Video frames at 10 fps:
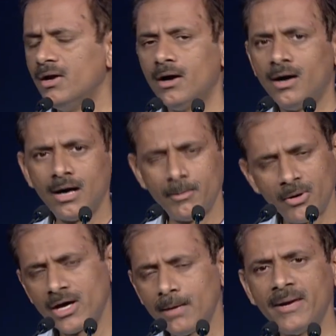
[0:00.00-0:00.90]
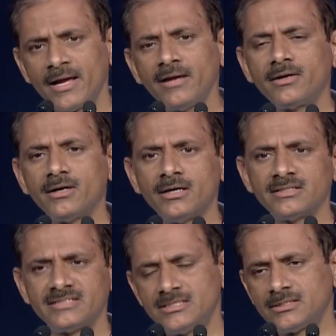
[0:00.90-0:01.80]
About our bank,
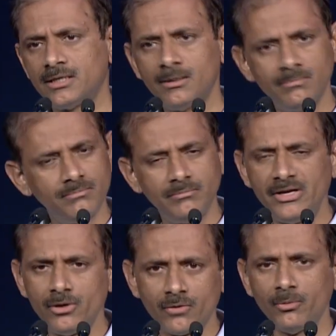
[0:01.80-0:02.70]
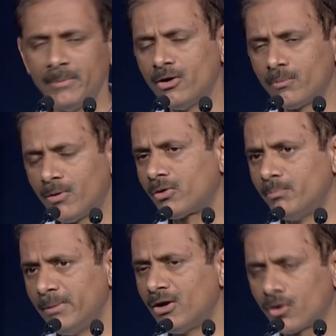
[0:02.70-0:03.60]
since many of you may or
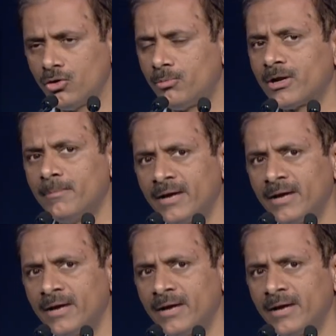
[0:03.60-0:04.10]
may not know about